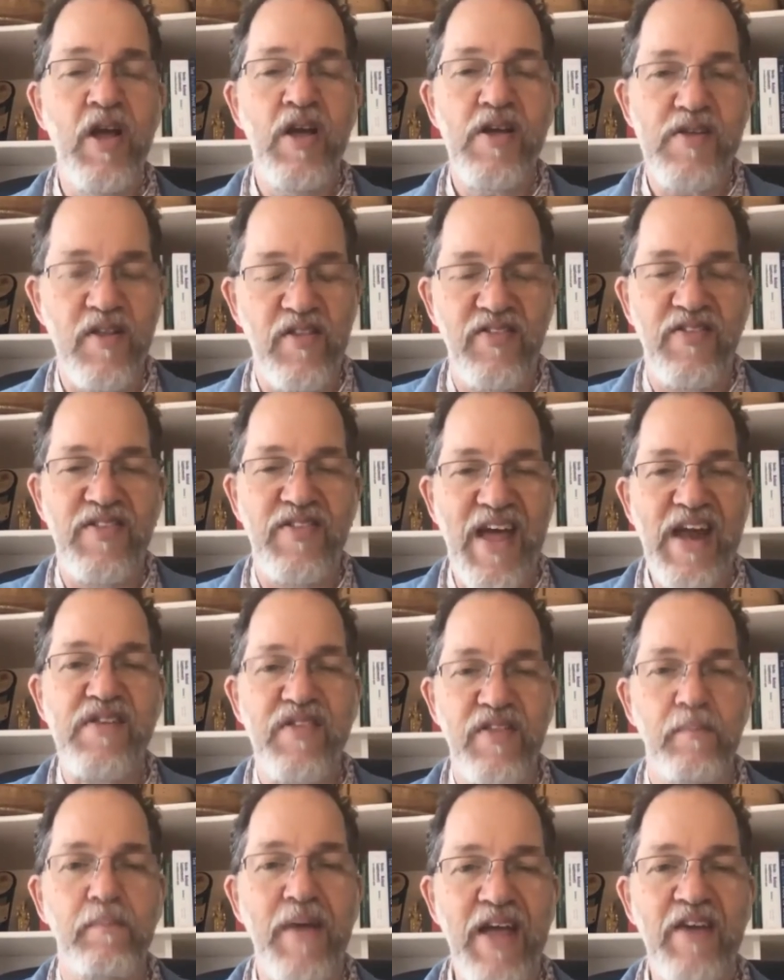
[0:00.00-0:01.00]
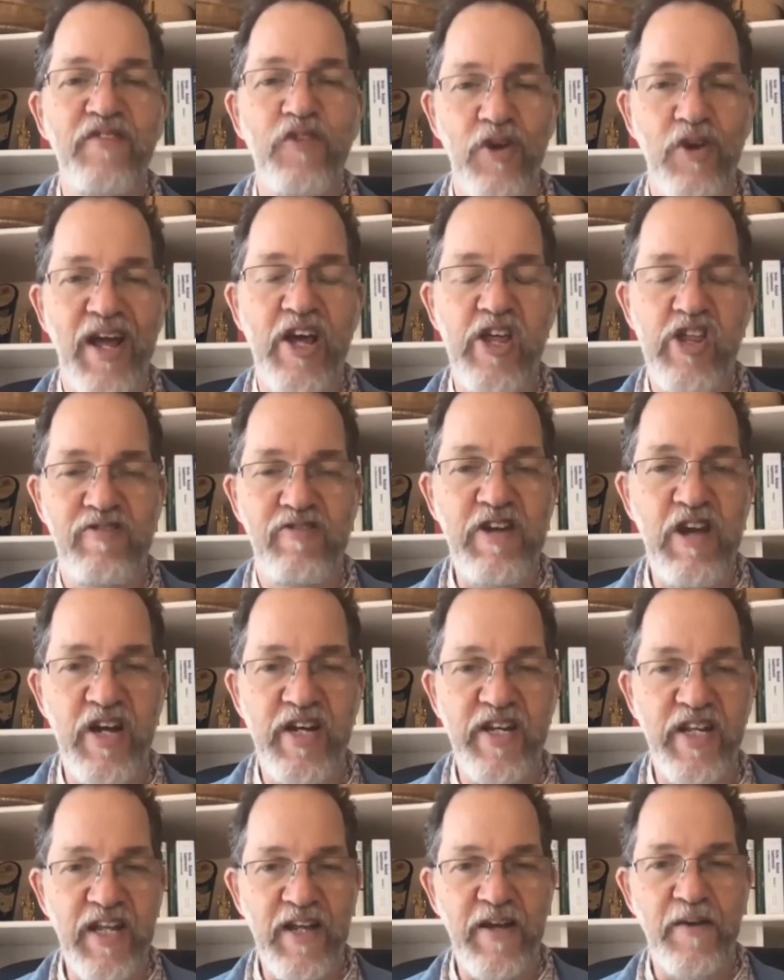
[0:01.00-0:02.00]
So that's the barefoot luxury
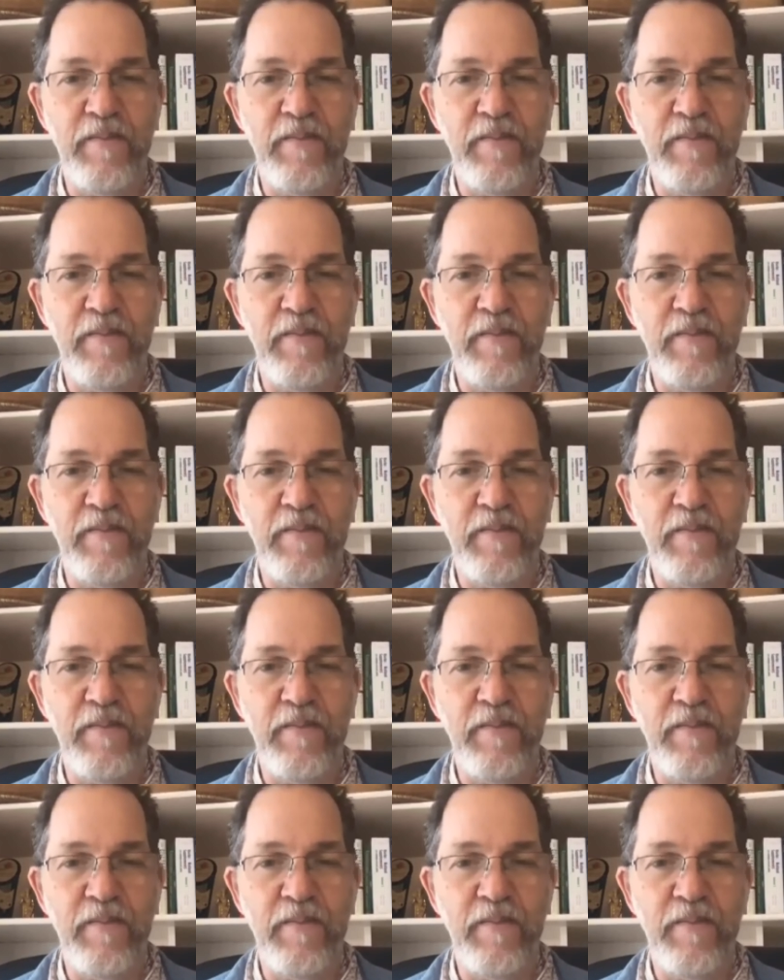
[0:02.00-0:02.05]
idea.